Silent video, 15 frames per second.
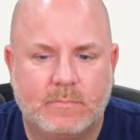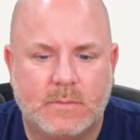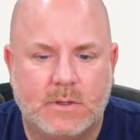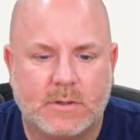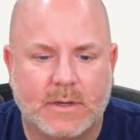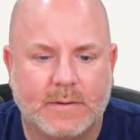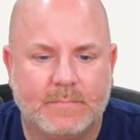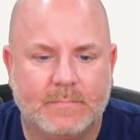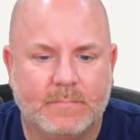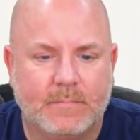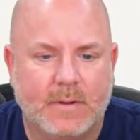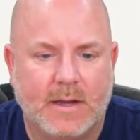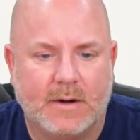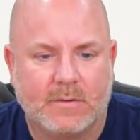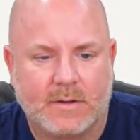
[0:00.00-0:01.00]
Okay,
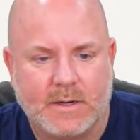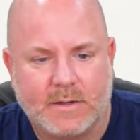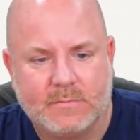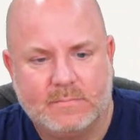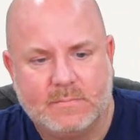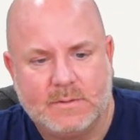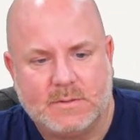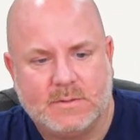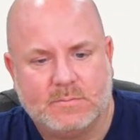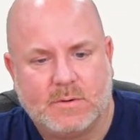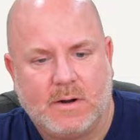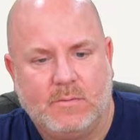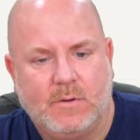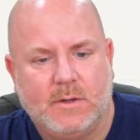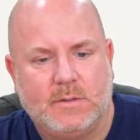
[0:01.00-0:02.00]
I don't care. This is what
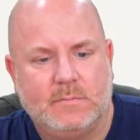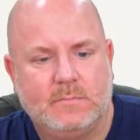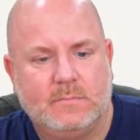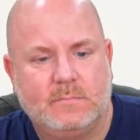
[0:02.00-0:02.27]
I want.